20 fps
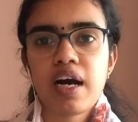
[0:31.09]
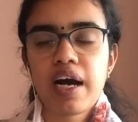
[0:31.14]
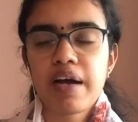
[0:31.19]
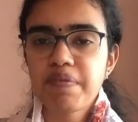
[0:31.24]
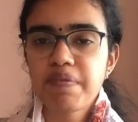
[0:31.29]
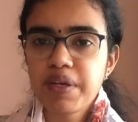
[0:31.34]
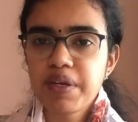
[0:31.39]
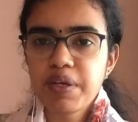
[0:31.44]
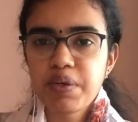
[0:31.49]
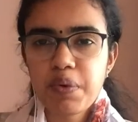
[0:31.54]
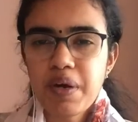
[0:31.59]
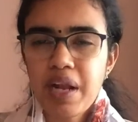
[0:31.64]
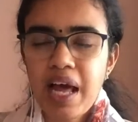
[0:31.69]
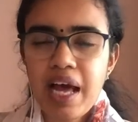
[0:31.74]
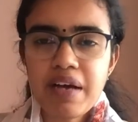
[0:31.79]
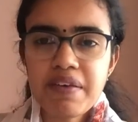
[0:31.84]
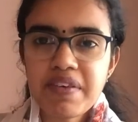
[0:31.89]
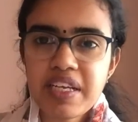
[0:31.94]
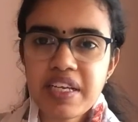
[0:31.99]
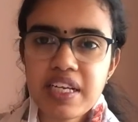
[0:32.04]
We don't
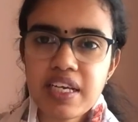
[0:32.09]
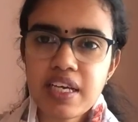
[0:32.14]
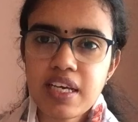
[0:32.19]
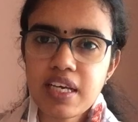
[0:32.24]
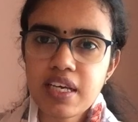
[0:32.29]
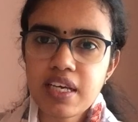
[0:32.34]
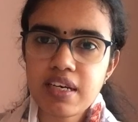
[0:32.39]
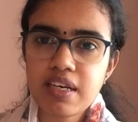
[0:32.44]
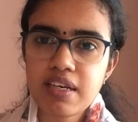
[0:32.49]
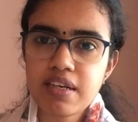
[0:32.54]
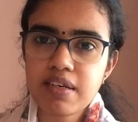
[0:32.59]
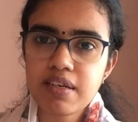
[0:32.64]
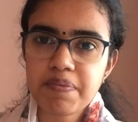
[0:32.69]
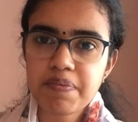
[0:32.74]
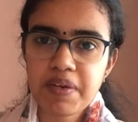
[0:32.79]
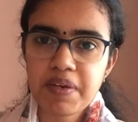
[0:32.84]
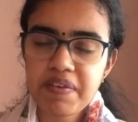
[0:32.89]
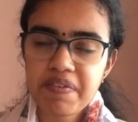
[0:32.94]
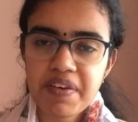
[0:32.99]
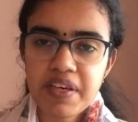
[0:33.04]
have any
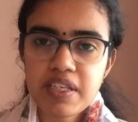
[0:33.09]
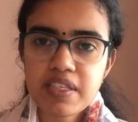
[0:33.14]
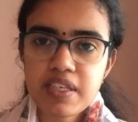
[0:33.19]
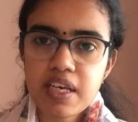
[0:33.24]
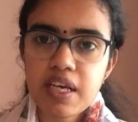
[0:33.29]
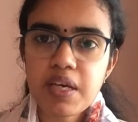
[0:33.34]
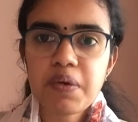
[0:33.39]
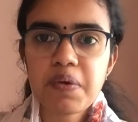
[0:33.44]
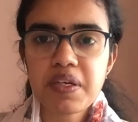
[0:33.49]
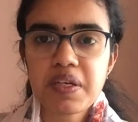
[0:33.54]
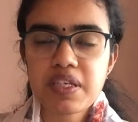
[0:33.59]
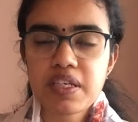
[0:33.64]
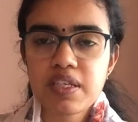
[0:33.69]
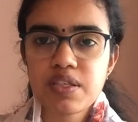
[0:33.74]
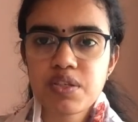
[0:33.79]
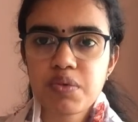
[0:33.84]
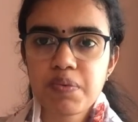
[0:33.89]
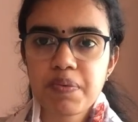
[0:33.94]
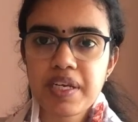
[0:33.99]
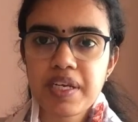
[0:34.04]
previous year
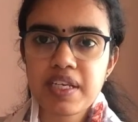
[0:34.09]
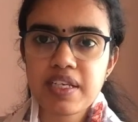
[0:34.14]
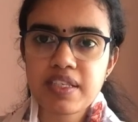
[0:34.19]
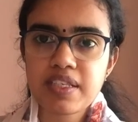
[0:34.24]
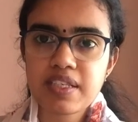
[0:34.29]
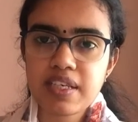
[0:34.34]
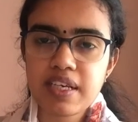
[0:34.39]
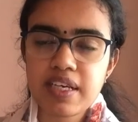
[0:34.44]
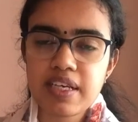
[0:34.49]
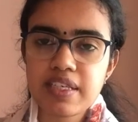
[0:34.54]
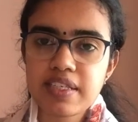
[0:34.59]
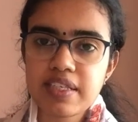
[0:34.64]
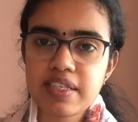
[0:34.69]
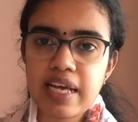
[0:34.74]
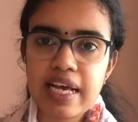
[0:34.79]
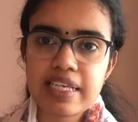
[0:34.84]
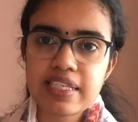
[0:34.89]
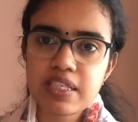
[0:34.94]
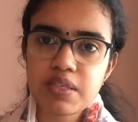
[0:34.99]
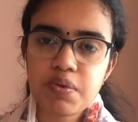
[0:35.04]
questions to be discussed,
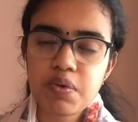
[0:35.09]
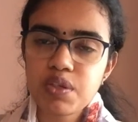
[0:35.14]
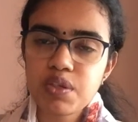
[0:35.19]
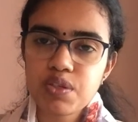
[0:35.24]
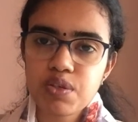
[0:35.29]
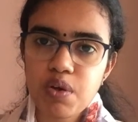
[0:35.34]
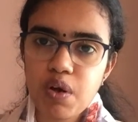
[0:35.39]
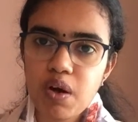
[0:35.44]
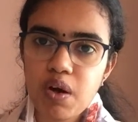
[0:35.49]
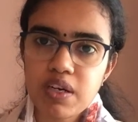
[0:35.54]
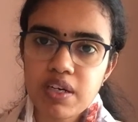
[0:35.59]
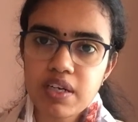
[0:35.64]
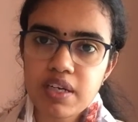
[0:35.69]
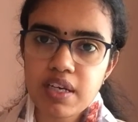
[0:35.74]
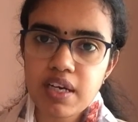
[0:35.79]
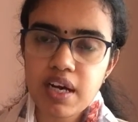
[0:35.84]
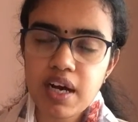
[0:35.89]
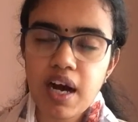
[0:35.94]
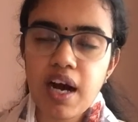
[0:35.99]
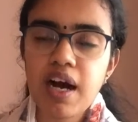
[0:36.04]
as it was not
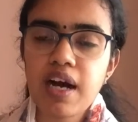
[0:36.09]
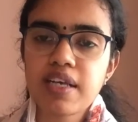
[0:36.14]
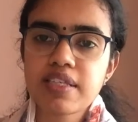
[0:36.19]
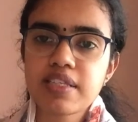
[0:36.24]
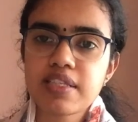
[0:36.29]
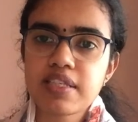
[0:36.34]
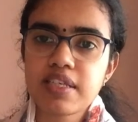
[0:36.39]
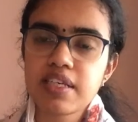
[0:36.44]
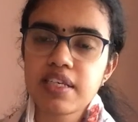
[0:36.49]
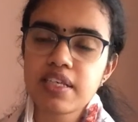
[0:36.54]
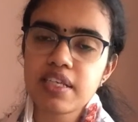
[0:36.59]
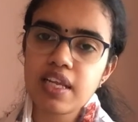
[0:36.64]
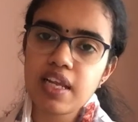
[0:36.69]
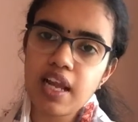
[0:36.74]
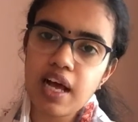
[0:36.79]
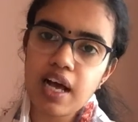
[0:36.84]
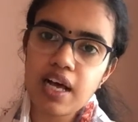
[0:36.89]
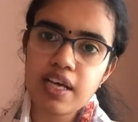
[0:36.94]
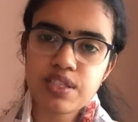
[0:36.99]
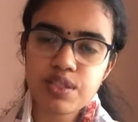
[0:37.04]
asked in the
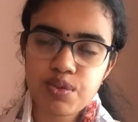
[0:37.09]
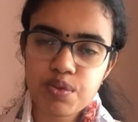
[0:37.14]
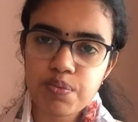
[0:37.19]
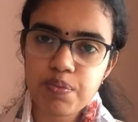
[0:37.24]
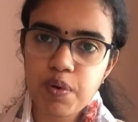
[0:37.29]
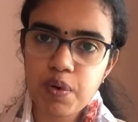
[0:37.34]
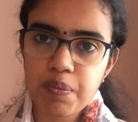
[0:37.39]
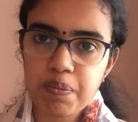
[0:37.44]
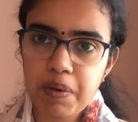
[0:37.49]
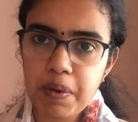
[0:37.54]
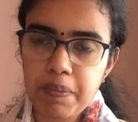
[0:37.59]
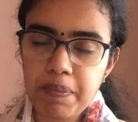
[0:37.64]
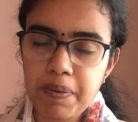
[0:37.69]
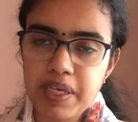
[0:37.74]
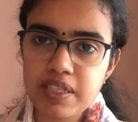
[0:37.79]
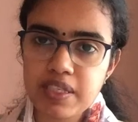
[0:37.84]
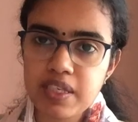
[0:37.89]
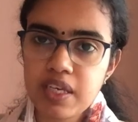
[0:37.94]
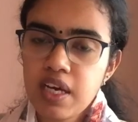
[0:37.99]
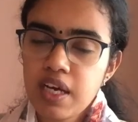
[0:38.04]
last two board
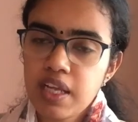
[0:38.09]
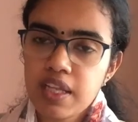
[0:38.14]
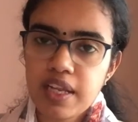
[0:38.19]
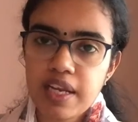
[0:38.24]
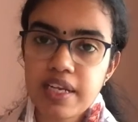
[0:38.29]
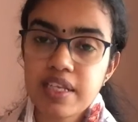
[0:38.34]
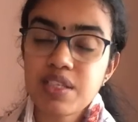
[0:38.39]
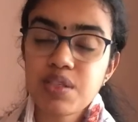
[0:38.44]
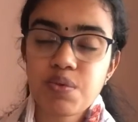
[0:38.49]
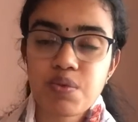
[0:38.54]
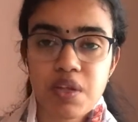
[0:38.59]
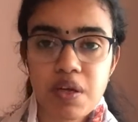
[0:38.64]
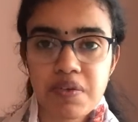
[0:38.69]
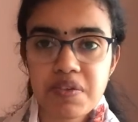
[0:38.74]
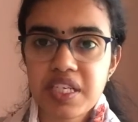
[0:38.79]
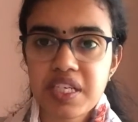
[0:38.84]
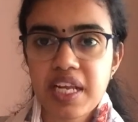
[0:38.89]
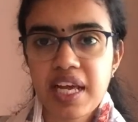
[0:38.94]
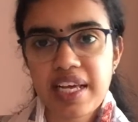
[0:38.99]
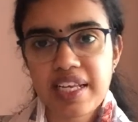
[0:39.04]
papers, that is
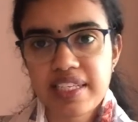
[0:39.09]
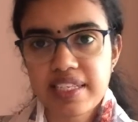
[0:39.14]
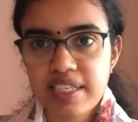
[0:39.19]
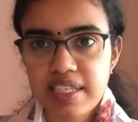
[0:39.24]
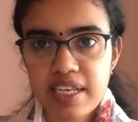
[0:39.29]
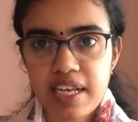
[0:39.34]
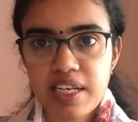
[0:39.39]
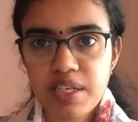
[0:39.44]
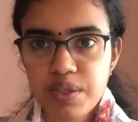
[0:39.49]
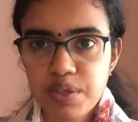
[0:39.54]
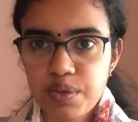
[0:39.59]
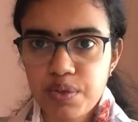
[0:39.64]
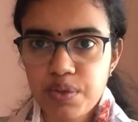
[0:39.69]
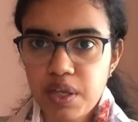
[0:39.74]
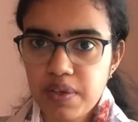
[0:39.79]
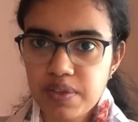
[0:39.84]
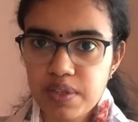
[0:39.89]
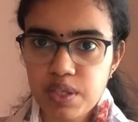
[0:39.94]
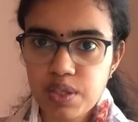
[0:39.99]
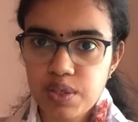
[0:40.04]
2019 and
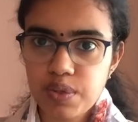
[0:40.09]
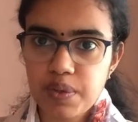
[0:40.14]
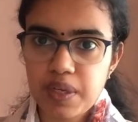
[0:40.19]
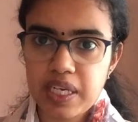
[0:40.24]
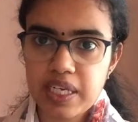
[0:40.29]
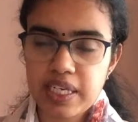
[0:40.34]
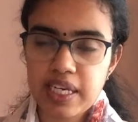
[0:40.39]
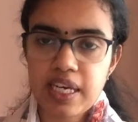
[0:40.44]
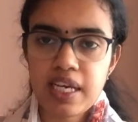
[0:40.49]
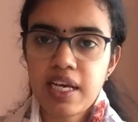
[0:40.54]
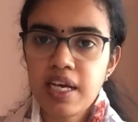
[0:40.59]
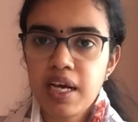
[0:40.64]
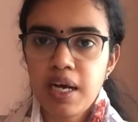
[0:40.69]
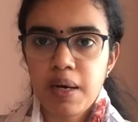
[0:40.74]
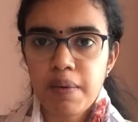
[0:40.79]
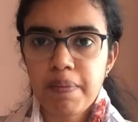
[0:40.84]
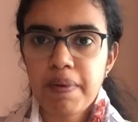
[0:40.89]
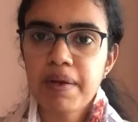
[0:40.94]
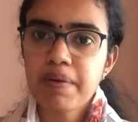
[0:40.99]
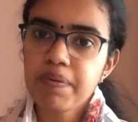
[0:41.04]
2020,
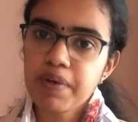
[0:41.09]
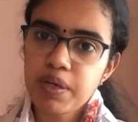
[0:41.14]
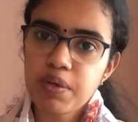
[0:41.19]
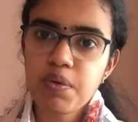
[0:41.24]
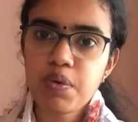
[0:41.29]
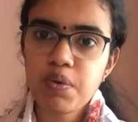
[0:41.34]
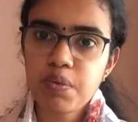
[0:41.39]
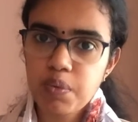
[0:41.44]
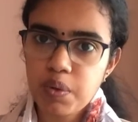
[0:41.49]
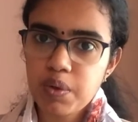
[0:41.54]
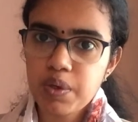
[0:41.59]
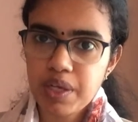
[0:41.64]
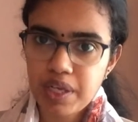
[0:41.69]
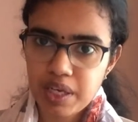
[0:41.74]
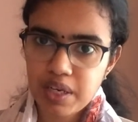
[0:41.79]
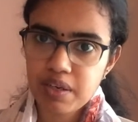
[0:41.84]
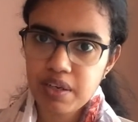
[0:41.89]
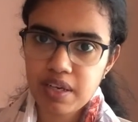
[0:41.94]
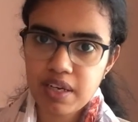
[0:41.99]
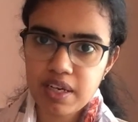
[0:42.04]
but we don't want to
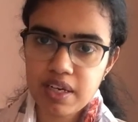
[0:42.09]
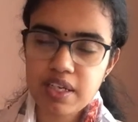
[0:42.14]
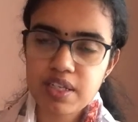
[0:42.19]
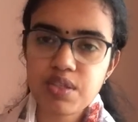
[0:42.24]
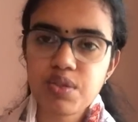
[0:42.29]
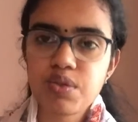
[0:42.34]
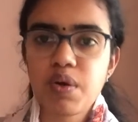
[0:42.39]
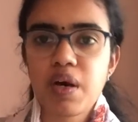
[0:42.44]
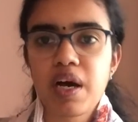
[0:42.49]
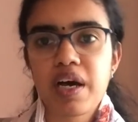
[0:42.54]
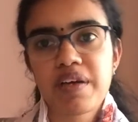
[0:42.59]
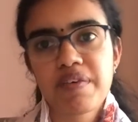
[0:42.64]
ignore it. So